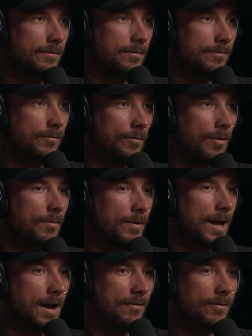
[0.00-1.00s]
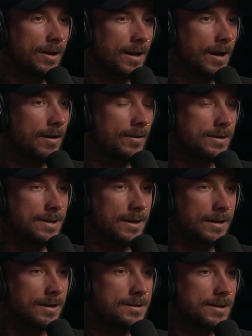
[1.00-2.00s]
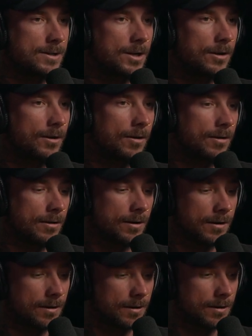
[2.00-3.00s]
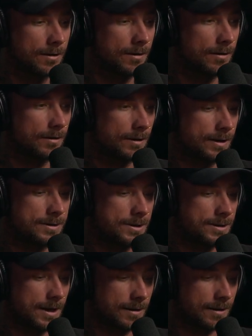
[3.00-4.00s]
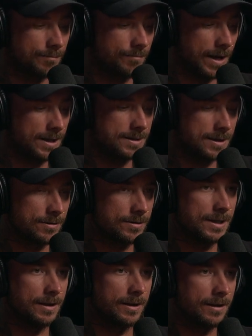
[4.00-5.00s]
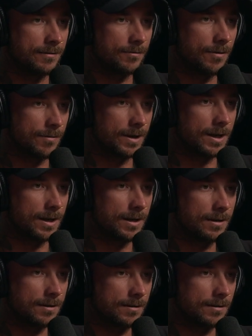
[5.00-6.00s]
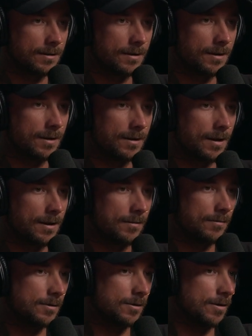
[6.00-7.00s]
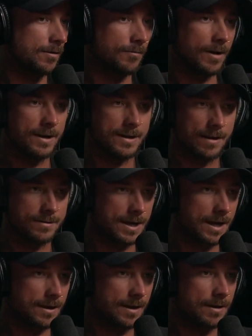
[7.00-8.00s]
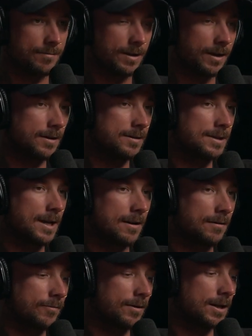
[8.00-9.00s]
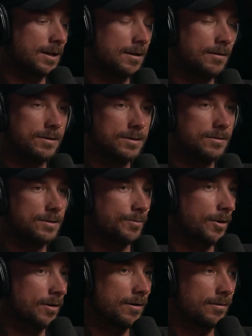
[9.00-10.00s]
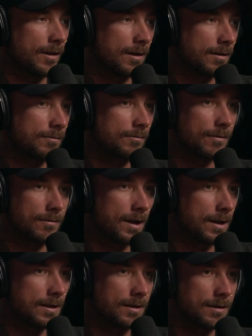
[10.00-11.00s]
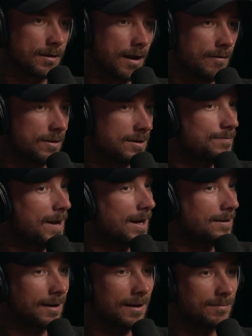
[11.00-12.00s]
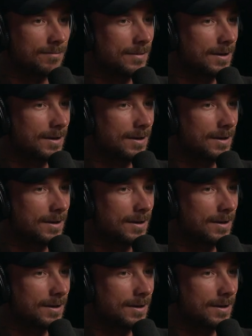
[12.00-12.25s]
for what we have right now it's like it's such a good it's just like the basic utility of what we need right and then you can rent outside of that but like yeah. you said if we need to do a shoot tomorrow like we're ready mm-hmm. everything's packed up